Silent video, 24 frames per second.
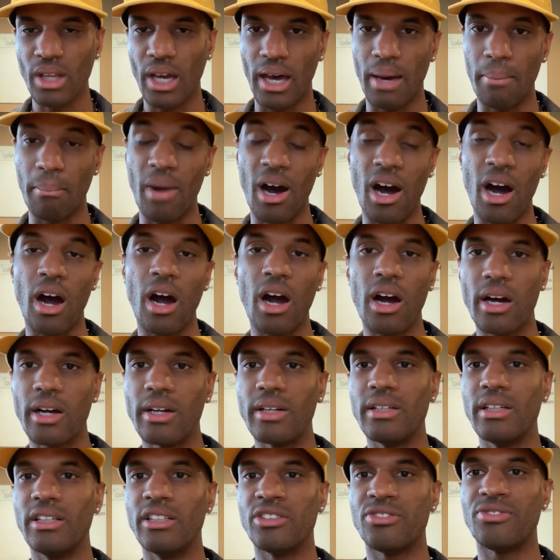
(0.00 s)
And my
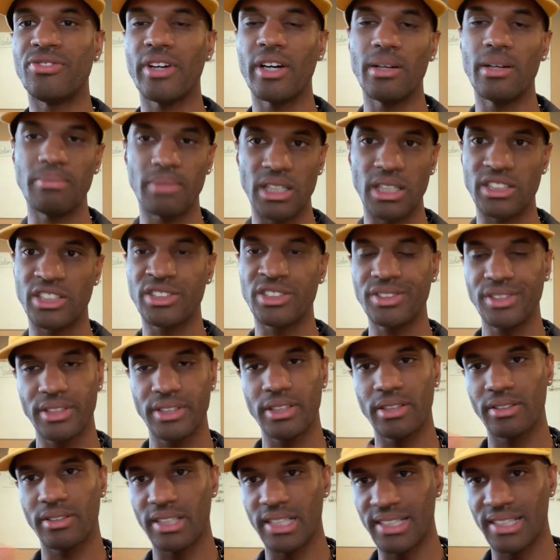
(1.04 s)
heart is very much
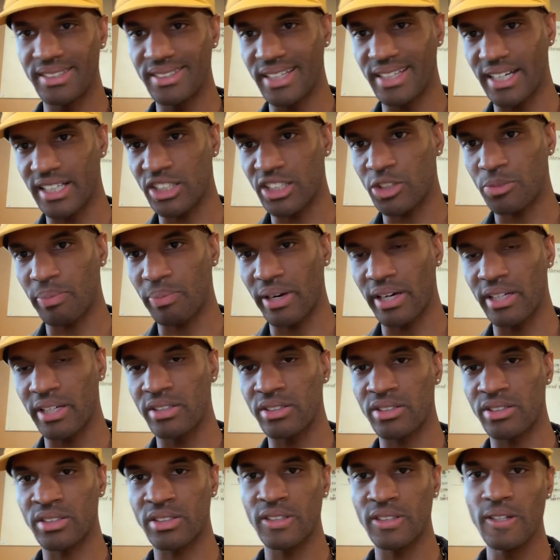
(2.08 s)
still in that
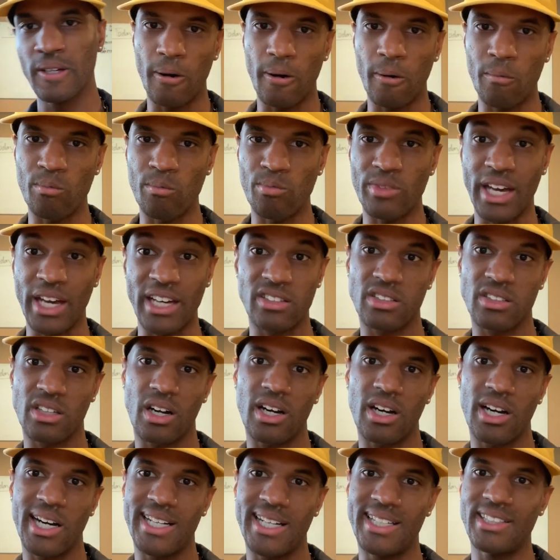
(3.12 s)
space. Um, that's
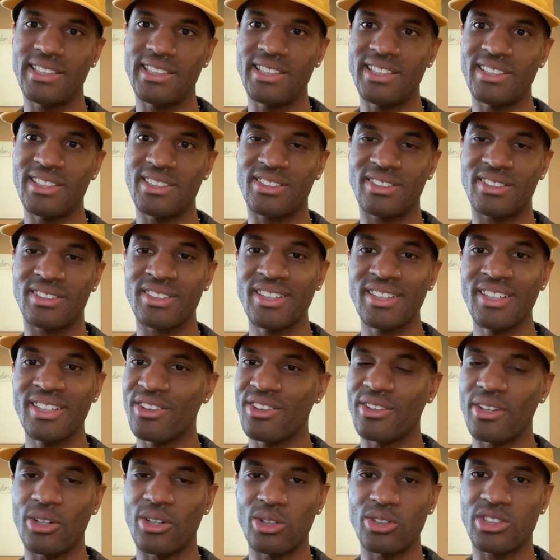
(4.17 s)
our audience
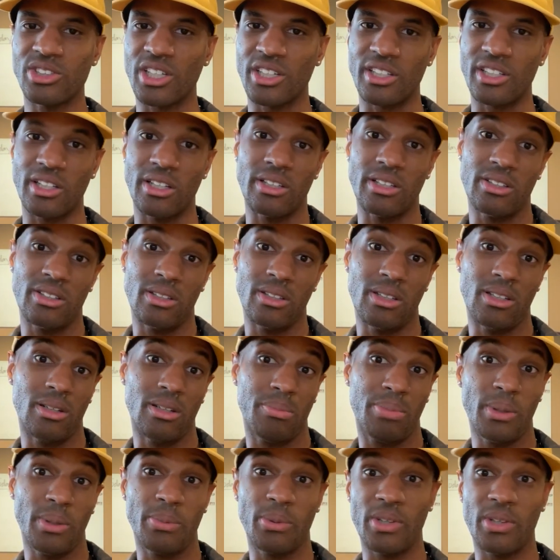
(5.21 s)
those are the, the
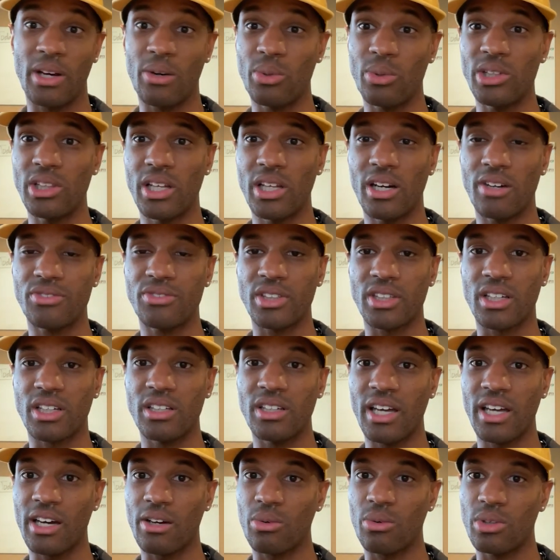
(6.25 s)
people that we love to
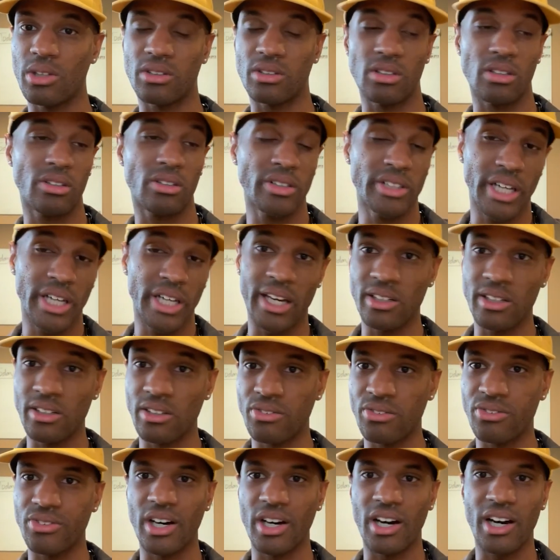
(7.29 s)
connect with the
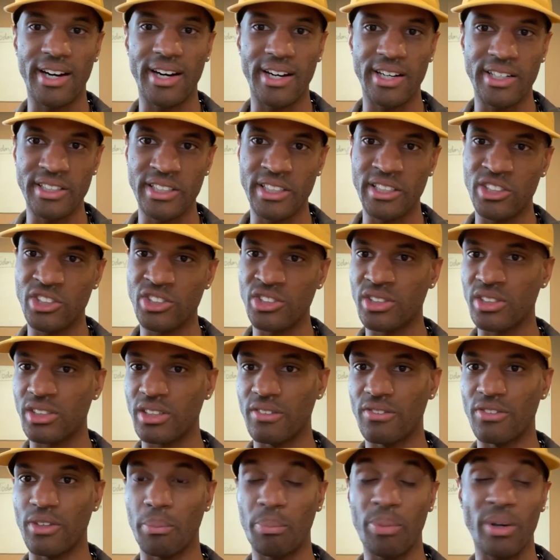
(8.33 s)
creative, the artist,
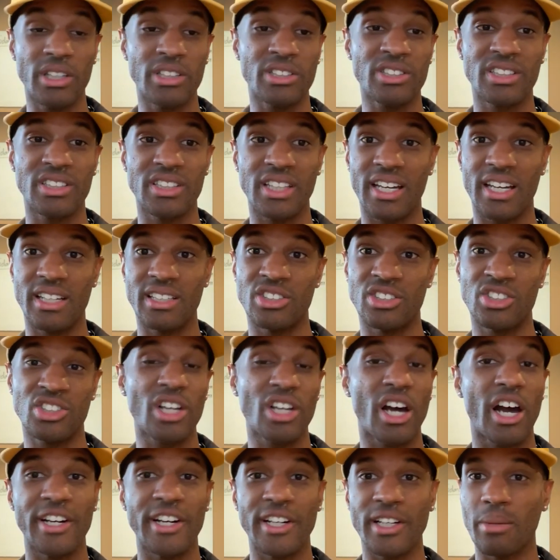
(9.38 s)
the person that is
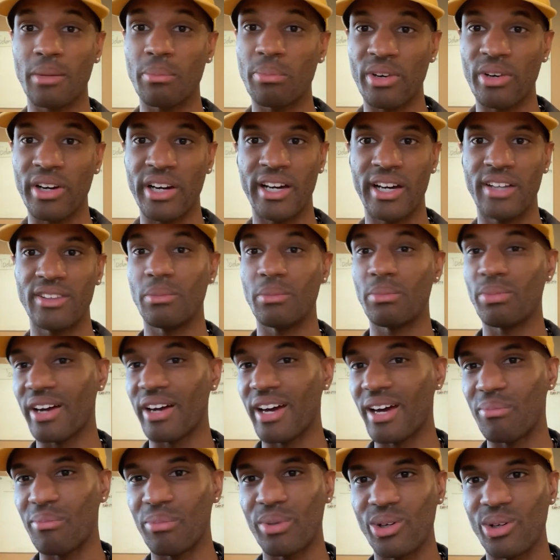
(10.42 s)
starting a brand, the
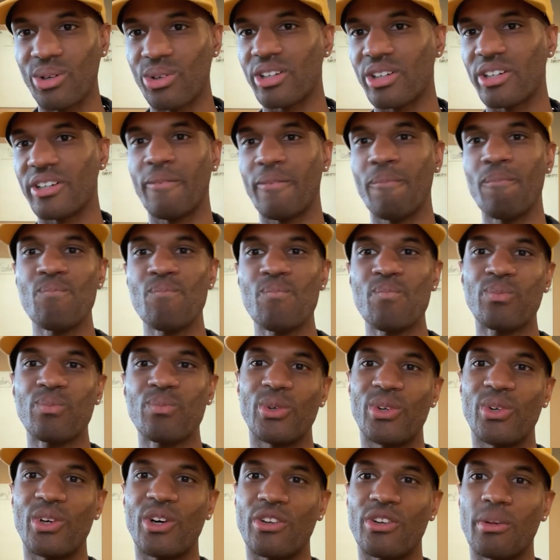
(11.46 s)
brand builder,
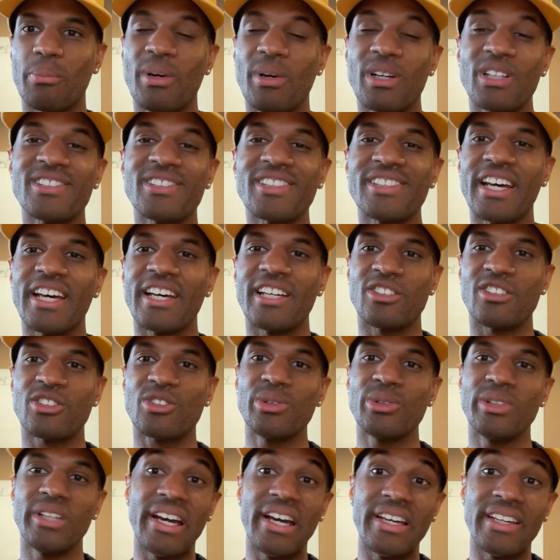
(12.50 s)
you know, the person that is
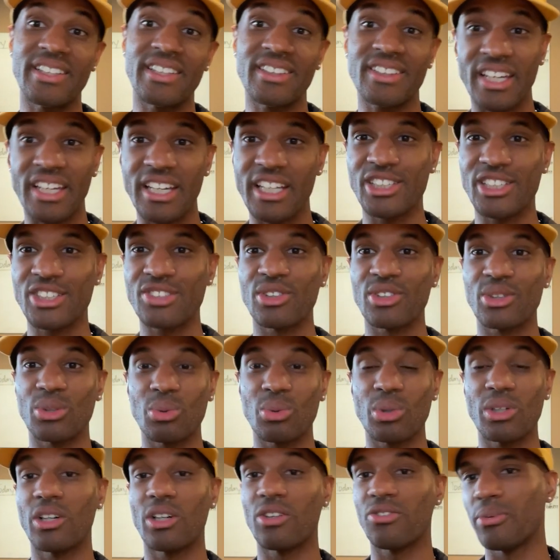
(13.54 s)
creating things for the
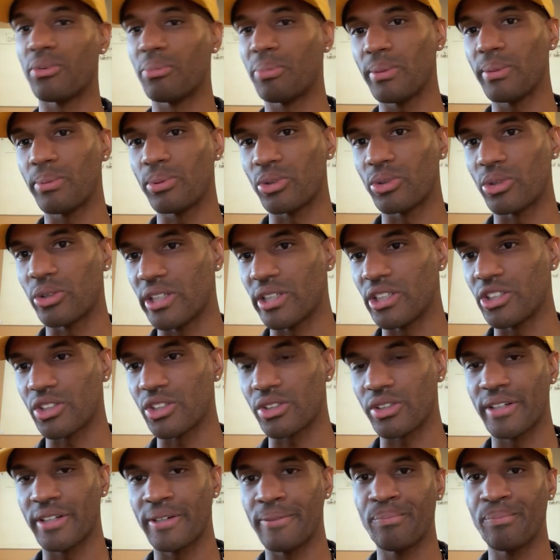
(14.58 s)
world for people to
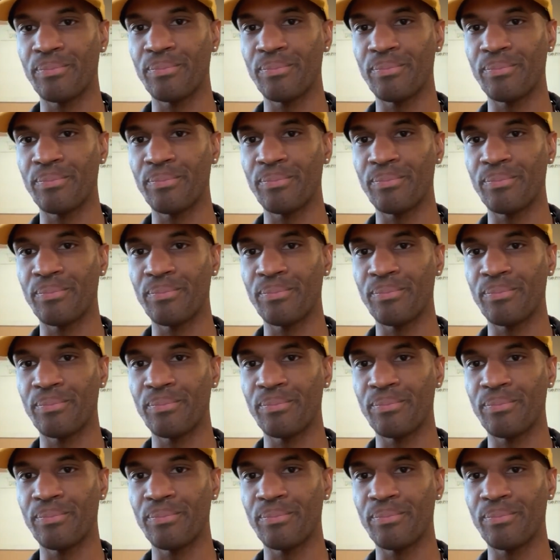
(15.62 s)
enjoy.